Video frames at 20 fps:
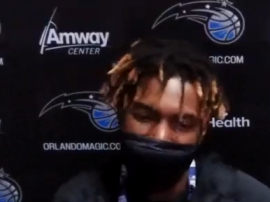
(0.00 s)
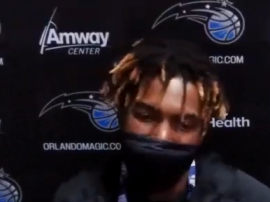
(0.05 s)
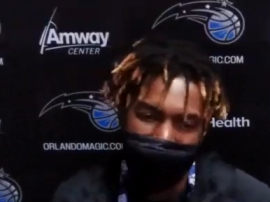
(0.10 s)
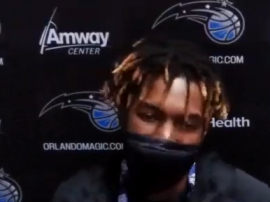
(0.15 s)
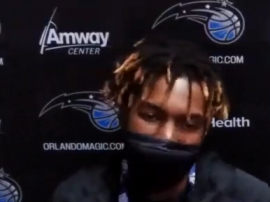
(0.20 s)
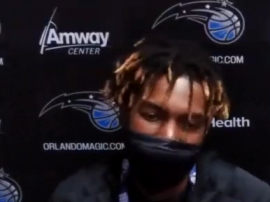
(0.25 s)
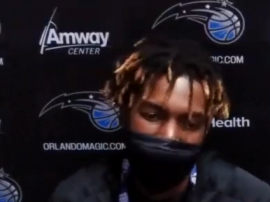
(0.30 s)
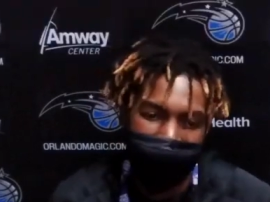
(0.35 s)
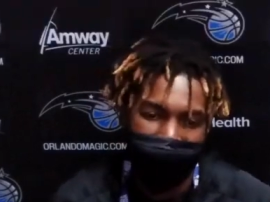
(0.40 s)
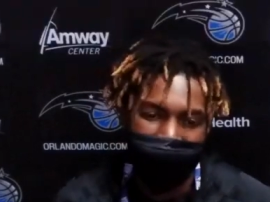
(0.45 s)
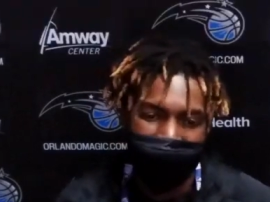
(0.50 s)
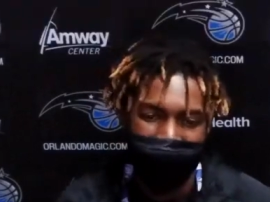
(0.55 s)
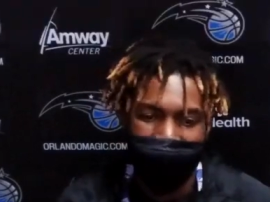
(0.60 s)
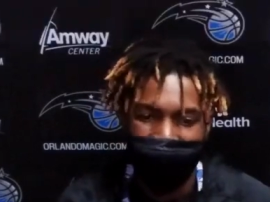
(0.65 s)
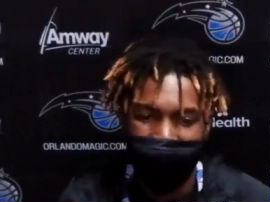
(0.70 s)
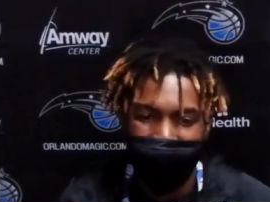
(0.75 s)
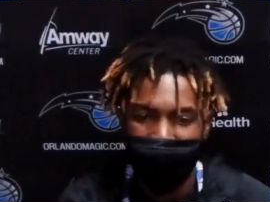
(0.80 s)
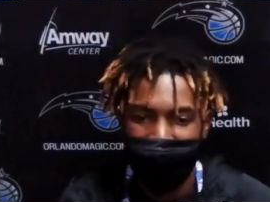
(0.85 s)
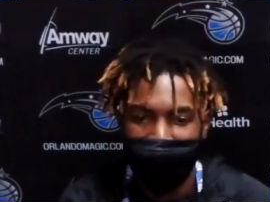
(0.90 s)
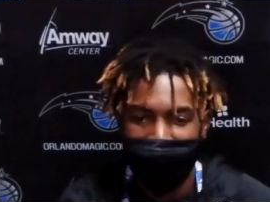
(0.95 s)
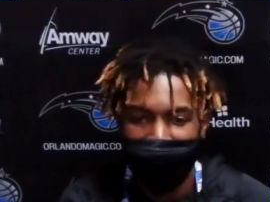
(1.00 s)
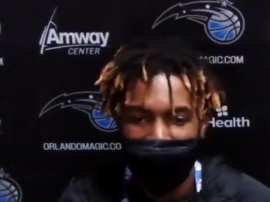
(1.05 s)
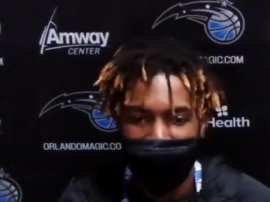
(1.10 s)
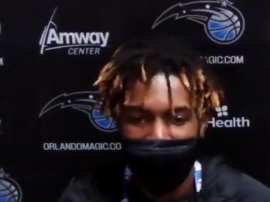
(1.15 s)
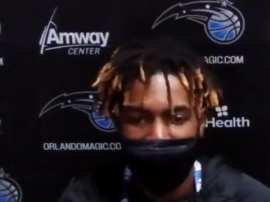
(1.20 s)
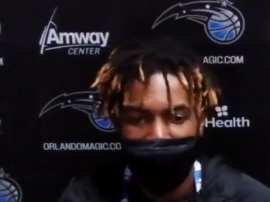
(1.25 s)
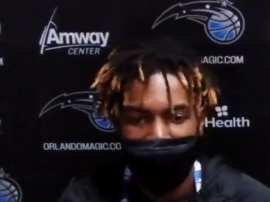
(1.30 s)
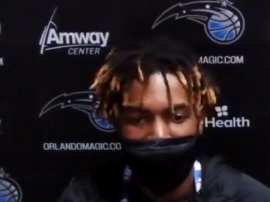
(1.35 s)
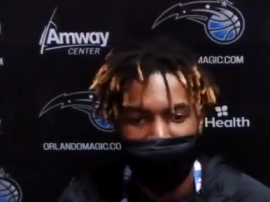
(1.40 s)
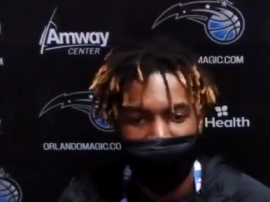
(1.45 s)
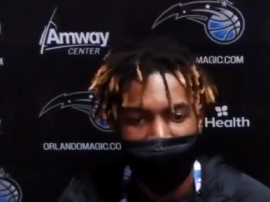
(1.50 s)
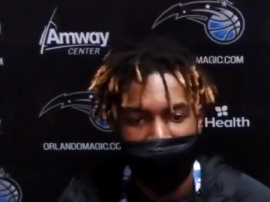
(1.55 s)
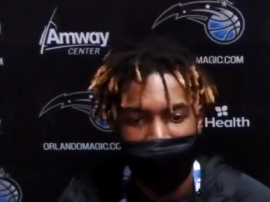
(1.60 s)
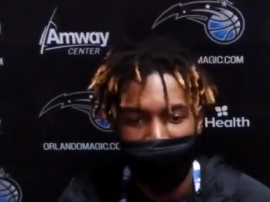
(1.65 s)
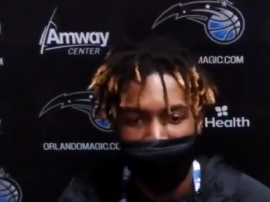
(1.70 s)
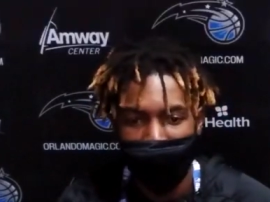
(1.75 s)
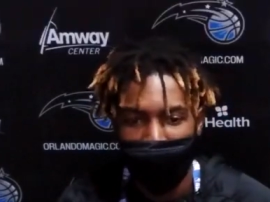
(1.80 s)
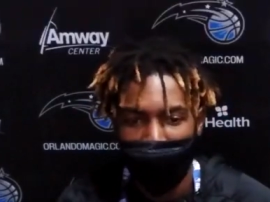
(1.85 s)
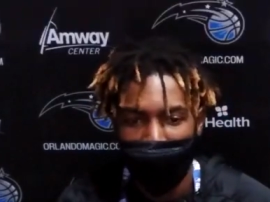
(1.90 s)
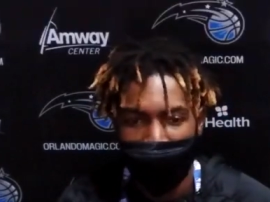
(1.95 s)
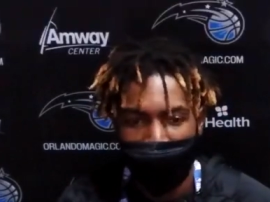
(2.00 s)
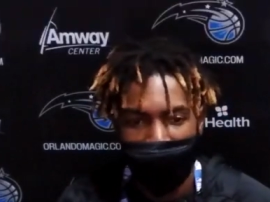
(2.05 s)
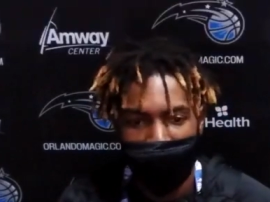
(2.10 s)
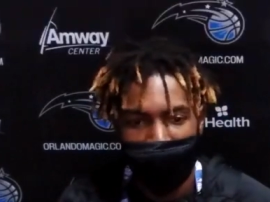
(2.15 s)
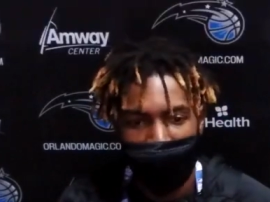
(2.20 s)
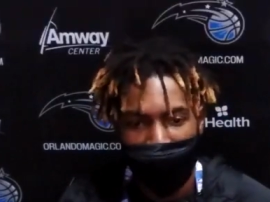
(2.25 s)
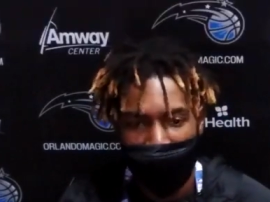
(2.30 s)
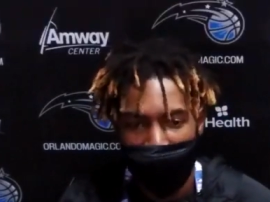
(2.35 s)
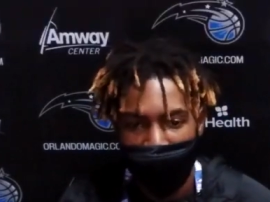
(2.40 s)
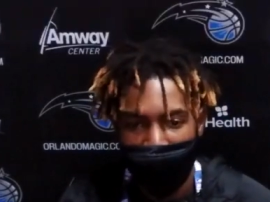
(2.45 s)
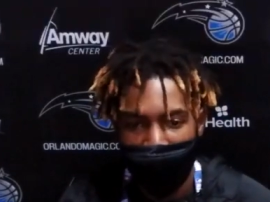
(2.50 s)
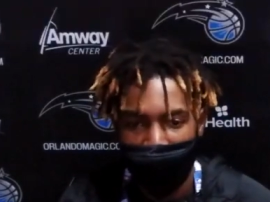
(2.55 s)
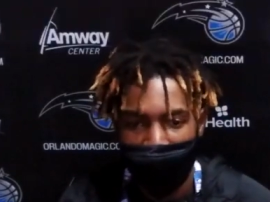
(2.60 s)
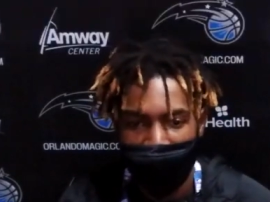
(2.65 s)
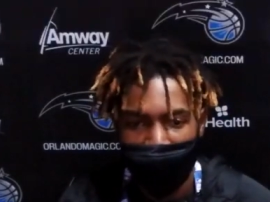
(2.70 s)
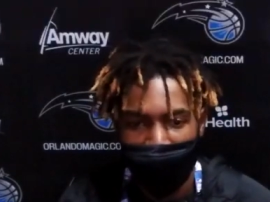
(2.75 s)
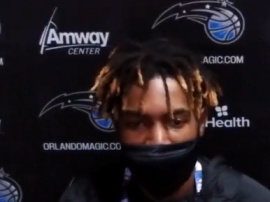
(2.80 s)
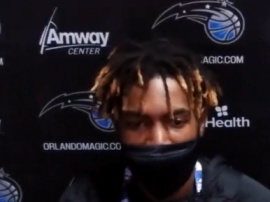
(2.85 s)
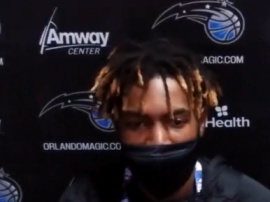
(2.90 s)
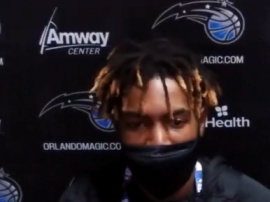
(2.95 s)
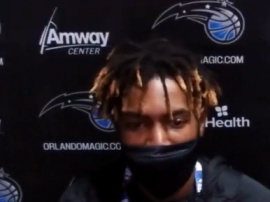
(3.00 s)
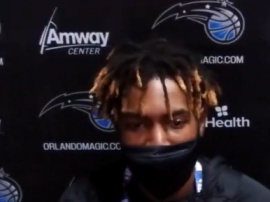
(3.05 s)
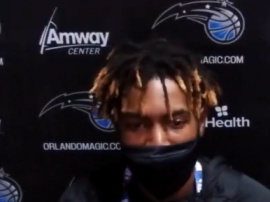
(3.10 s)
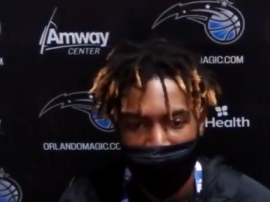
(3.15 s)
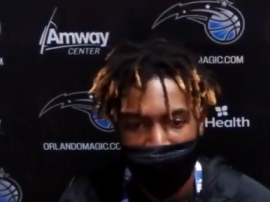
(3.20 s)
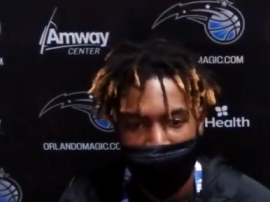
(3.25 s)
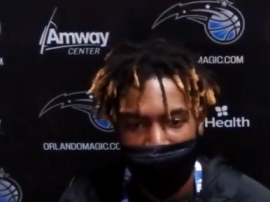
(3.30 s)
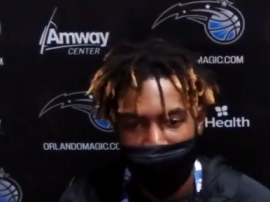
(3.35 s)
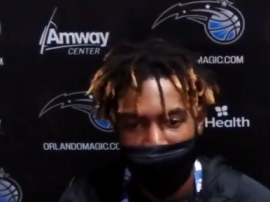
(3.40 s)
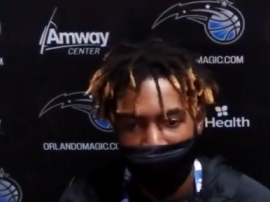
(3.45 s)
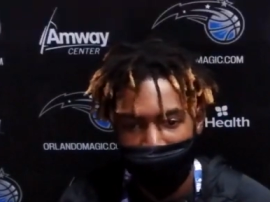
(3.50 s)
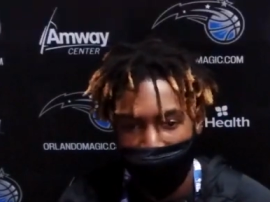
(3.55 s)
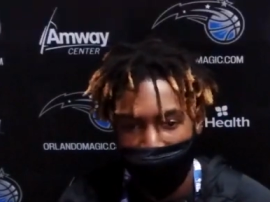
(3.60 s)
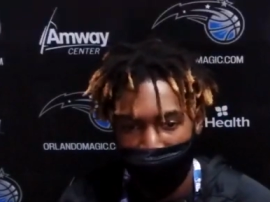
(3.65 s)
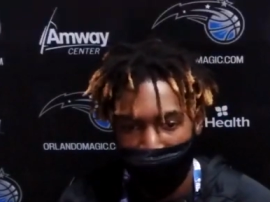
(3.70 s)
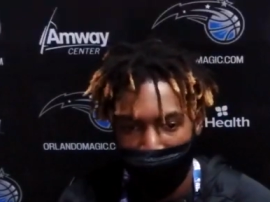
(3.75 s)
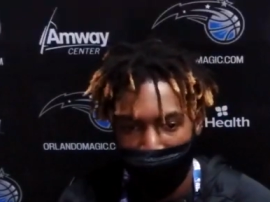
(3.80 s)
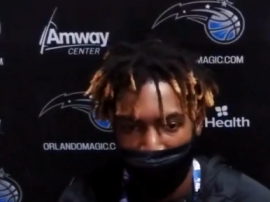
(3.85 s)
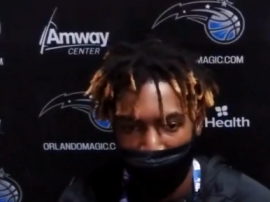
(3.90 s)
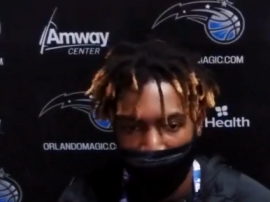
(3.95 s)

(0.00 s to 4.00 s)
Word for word: may not have been as good the past two games, but, you know, as a team, that's a good thing about us.